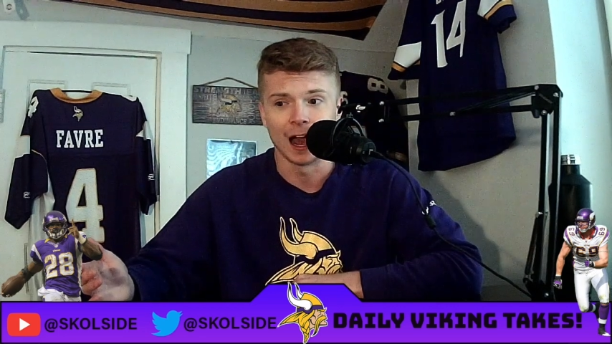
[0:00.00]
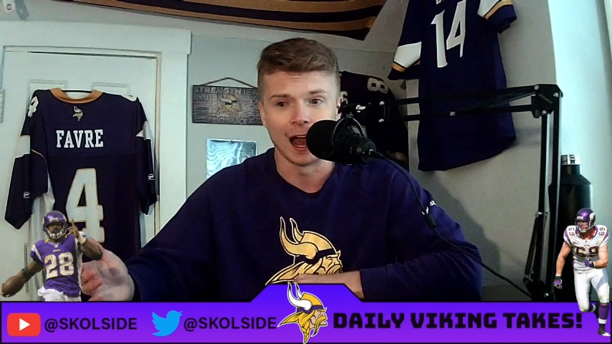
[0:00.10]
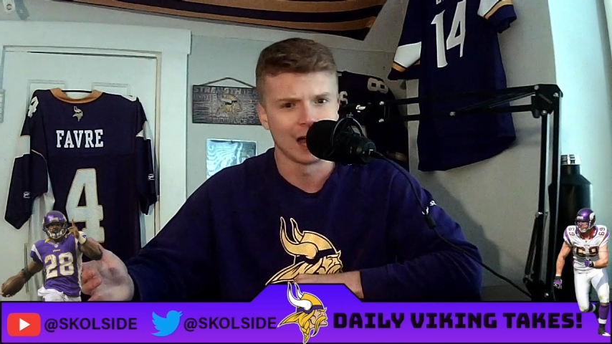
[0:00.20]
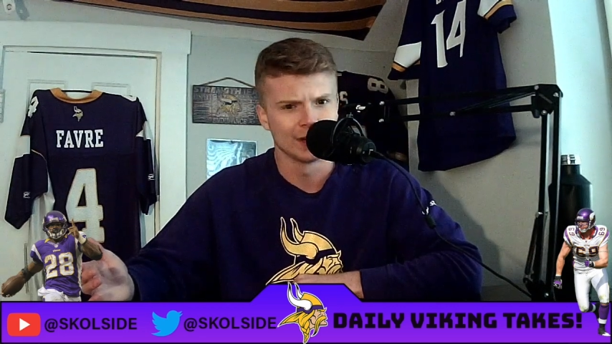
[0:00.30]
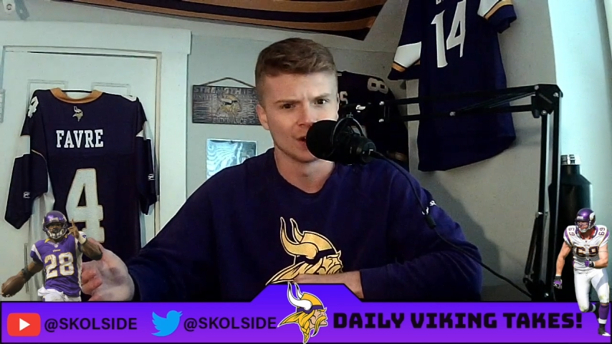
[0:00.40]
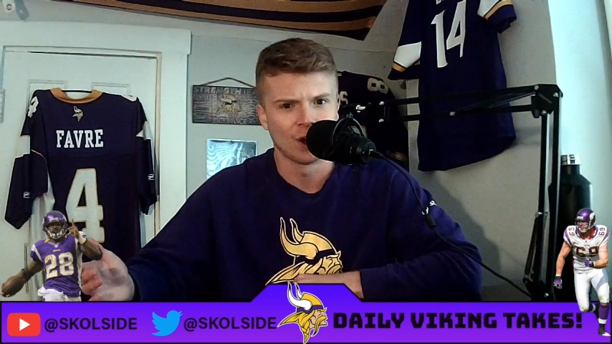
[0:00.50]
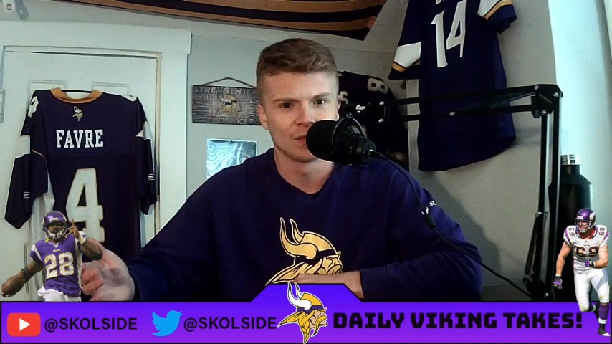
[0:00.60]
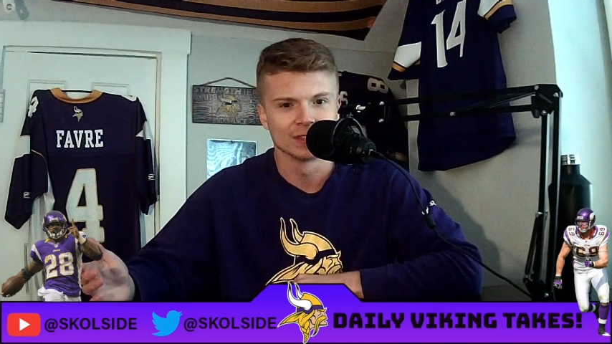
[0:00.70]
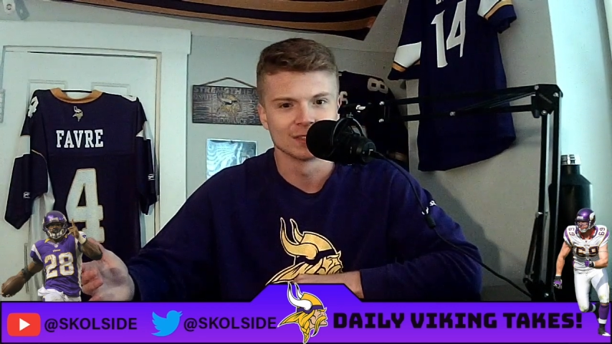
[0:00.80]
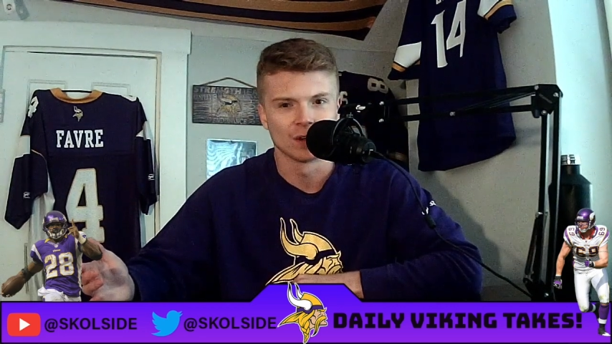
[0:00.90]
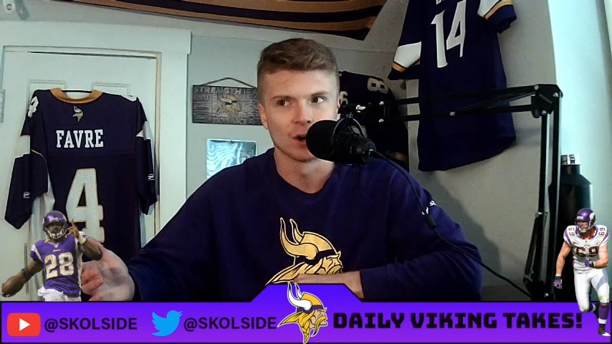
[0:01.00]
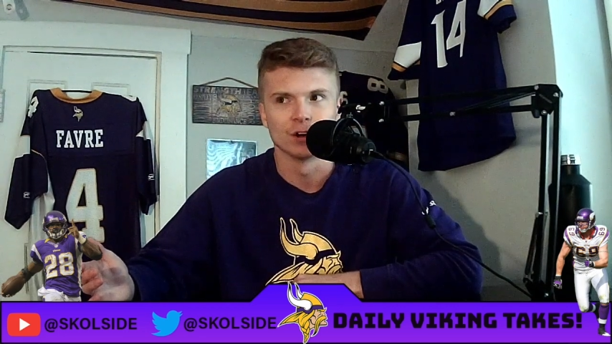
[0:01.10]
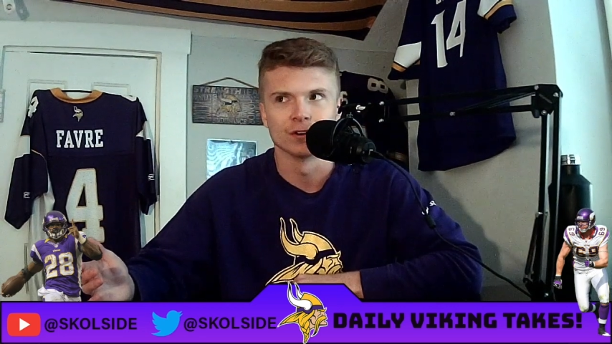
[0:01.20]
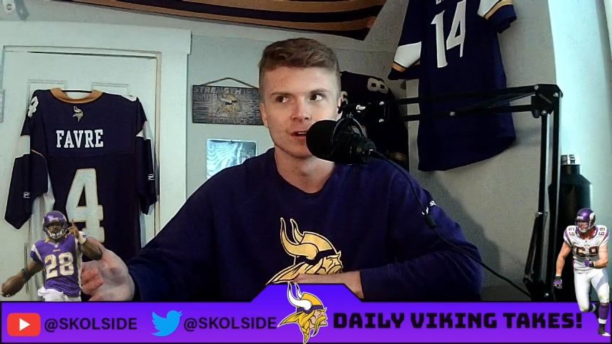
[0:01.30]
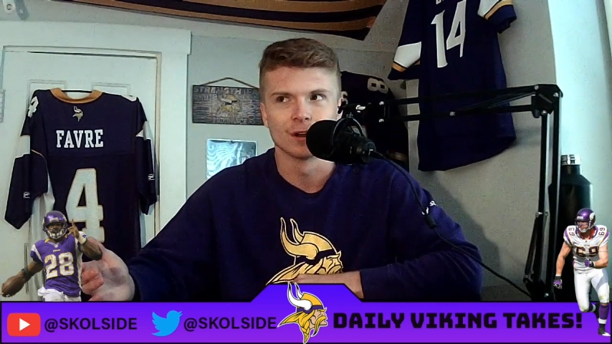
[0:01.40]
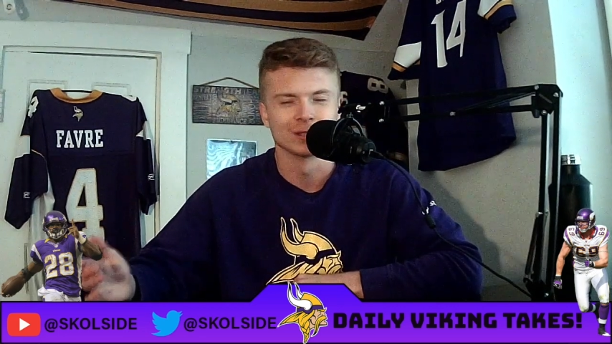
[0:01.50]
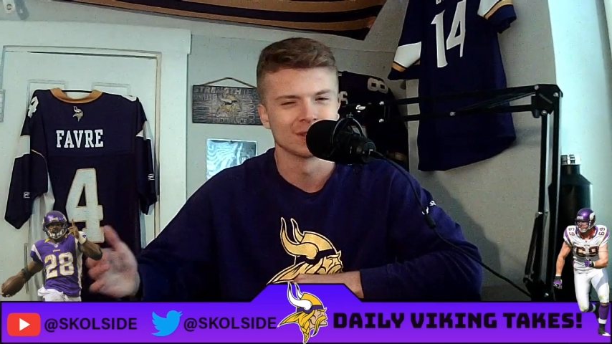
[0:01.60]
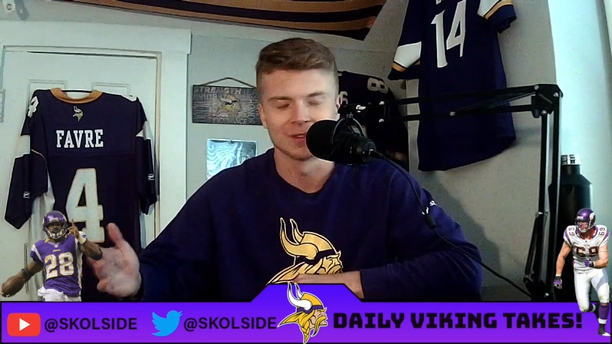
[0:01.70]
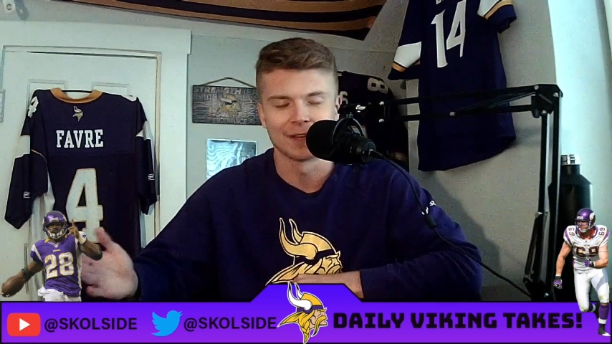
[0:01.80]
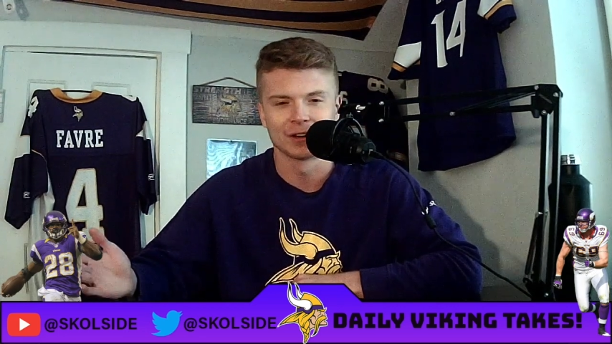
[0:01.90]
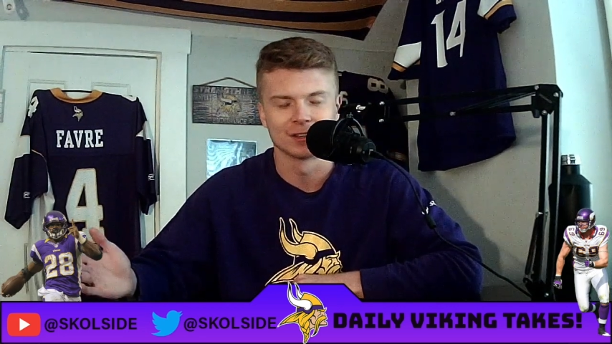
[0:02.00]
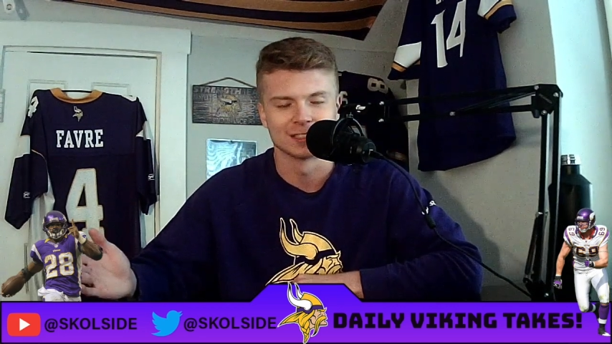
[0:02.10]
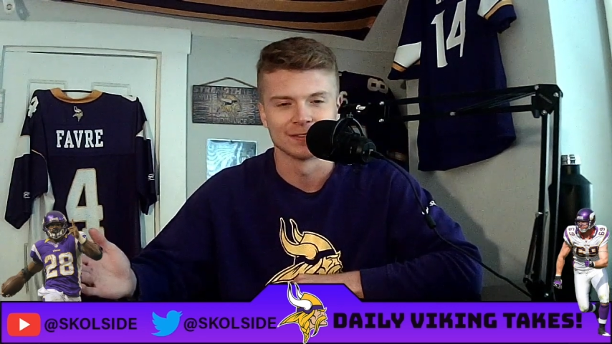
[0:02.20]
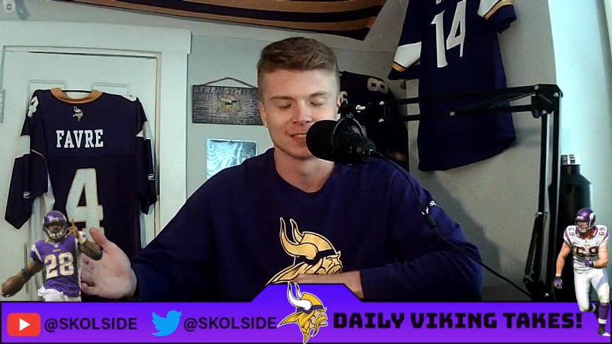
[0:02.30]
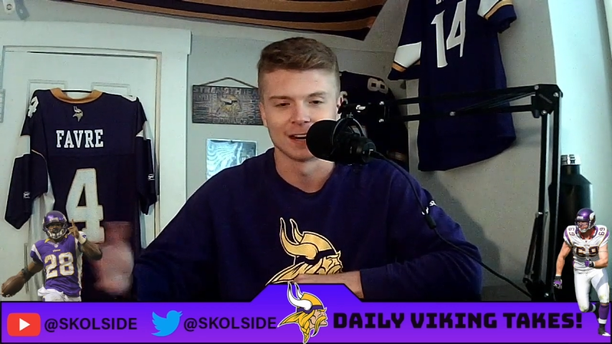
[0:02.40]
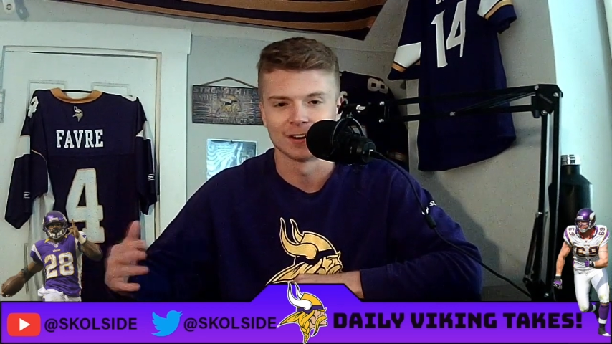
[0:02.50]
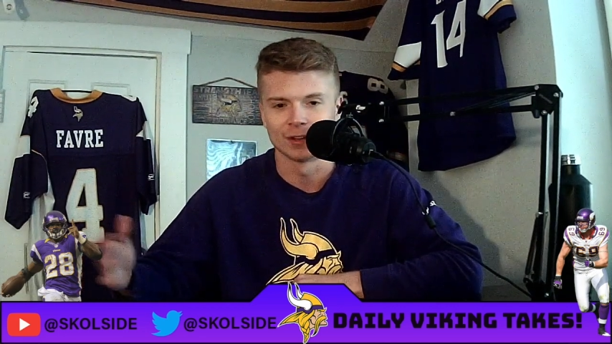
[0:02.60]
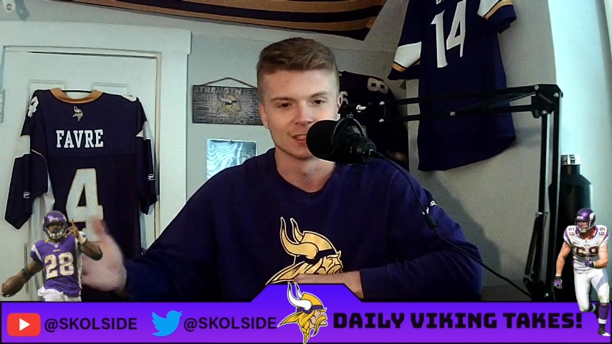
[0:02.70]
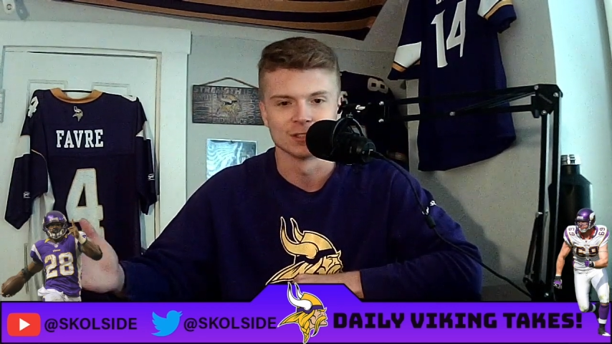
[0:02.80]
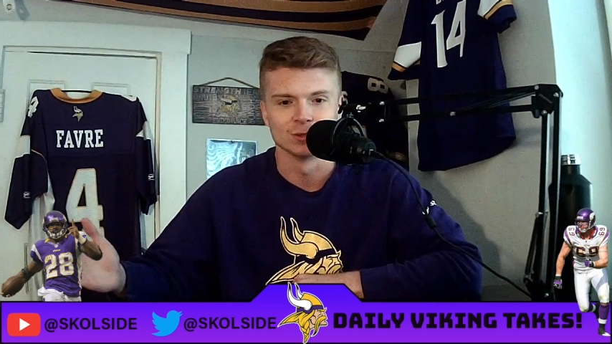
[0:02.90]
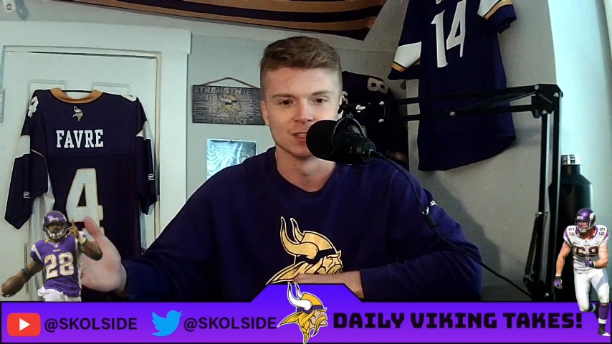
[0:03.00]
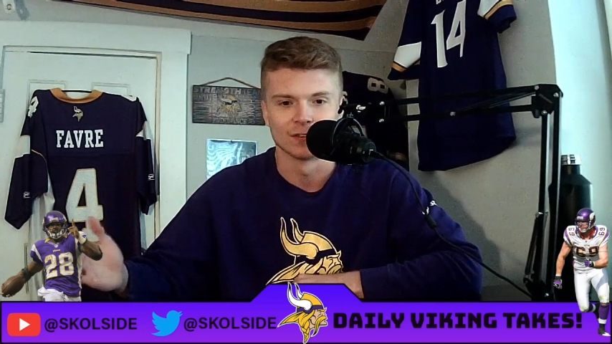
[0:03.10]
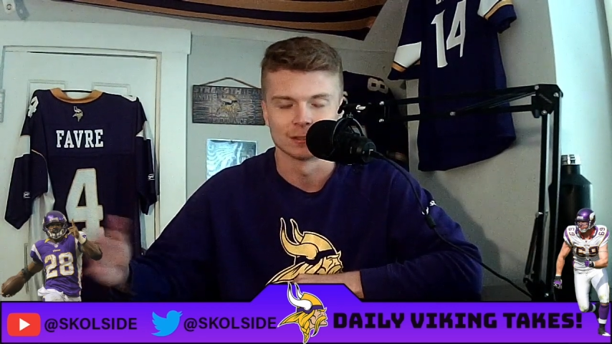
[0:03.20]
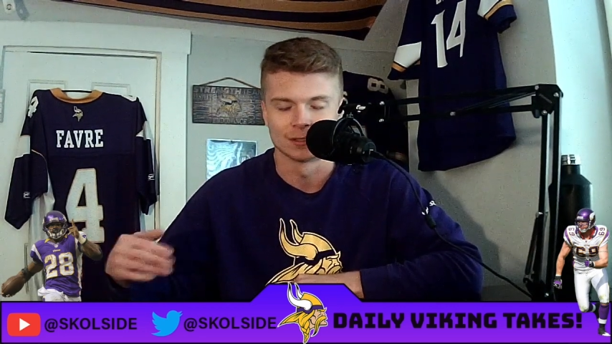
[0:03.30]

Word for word: on an offensive, or it was 11 or 17. I know that's a huge difference.